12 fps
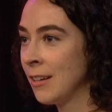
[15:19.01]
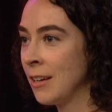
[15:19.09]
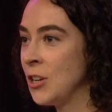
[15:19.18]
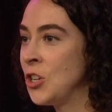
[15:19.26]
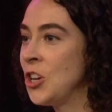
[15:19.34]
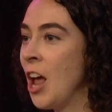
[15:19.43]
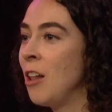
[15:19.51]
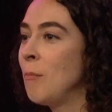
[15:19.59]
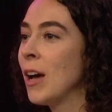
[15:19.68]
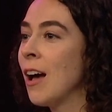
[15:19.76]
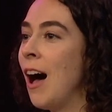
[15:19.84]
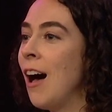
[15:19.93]

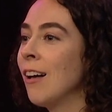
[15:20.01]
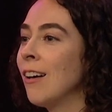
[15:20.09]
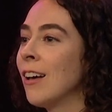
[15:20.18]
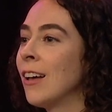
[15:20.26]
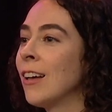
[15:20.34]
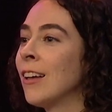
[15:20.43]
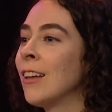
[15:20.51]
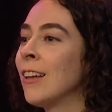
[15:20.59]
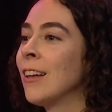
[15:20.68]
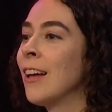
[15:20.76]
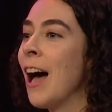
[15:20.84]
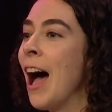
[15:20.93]
Kishelmakunk
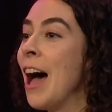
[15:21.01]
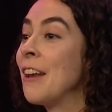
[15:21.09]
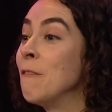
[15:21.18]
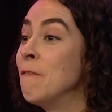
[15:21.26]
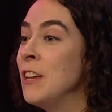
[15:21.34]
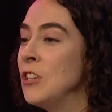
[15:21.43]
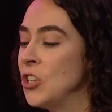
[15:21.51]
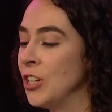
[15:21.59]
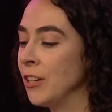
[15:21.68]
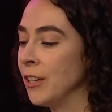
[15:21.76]
had a vision